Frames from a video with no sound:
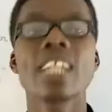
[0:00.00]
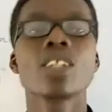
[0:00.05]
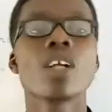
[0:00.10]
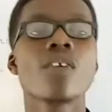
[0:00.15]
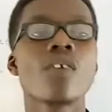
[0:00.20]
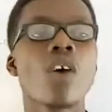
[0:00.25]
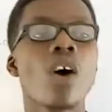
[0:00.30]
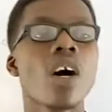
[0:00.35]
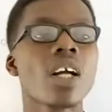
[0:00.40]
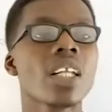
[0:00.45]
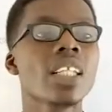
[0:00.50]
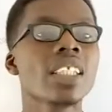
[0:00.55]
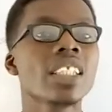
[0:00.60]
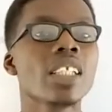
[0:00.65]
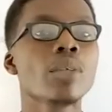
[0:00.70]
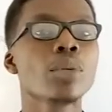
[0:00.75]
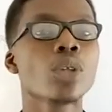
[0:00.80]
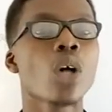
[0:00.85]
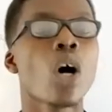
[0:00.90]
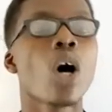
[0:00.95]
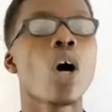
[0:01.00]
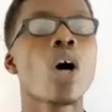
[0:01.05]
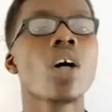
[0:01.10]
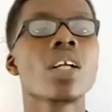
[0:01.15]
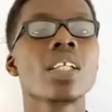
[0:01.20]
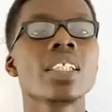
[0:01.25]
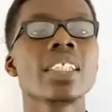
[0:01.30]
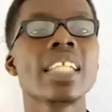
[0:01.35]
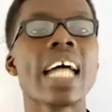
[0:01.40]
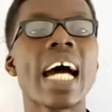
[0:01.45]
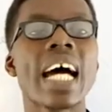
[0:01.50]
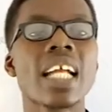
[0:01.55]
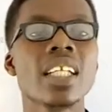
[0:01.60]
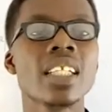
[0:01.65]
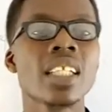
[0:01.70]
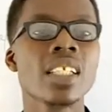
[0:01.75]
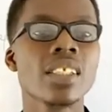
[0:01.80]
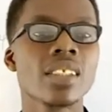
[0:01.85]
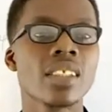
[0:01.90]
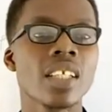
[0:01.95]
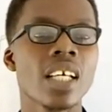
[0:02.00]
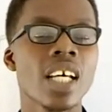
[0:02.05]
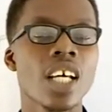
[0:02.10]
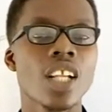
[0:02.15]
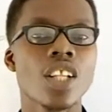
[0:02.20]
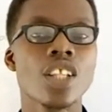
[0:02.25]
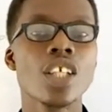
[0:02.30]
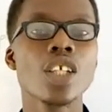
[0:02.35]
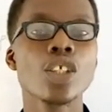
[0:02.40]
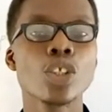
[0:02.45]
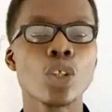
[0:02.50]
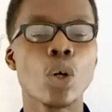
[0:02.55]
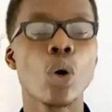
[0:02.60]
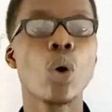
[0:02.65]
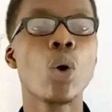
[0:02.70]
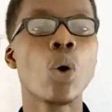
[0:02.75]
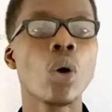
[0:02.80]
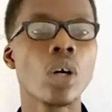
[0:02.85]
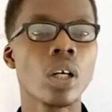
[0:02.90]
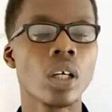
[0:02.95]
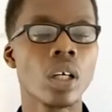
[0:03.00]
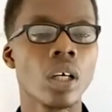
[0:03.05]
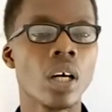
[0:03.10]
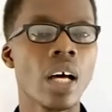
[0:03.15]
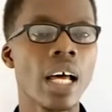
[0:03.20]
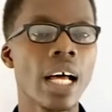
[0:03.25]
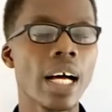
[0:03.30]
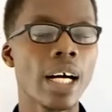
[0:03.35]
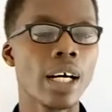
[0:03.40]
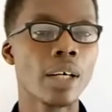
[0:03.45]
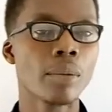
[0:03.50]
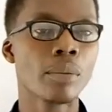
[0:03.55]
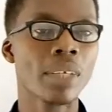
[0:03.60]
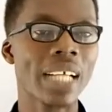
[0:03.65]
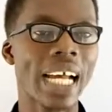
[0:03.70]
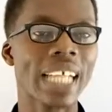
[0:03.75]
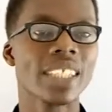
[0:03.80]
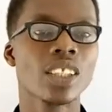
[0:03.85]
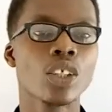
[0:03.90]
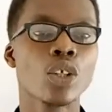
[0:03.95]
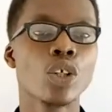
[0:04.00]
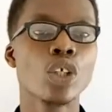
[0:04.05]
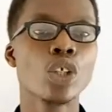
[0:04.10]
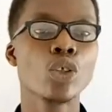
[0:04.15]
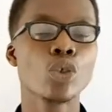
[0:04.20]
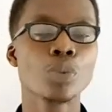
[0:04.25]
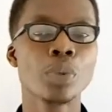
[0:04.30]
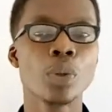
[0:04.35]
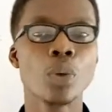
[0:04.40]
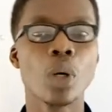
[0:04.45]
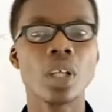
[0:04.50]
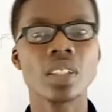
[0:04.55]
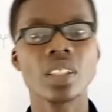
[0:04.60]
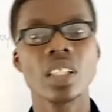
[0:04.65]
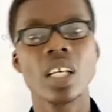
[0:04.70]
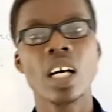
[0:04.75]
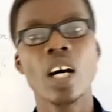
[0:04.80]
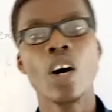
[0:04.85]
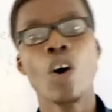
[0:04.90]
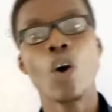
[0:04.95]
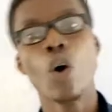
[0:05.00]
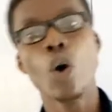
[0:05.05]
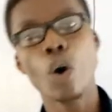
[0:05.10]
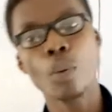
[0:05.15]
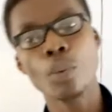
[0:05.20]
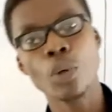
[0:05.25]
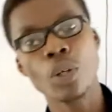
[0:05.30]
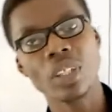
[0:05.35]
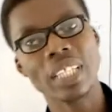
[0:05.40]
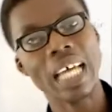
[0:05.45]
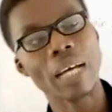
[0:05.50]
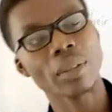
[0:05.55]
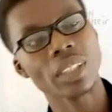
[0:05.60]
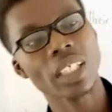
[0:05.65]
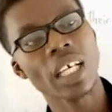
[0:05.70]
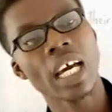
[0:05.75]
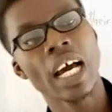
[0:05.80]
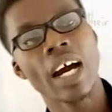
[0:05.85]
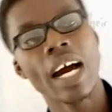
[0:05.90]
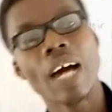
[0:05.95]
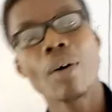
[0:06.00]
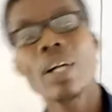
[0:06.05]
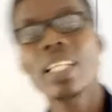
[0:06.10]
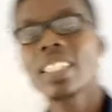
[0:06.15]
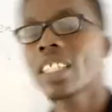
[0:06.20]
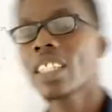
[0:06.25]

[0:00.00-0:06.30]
of organisms underneath this whole category to be what? Homeotherms. And when you say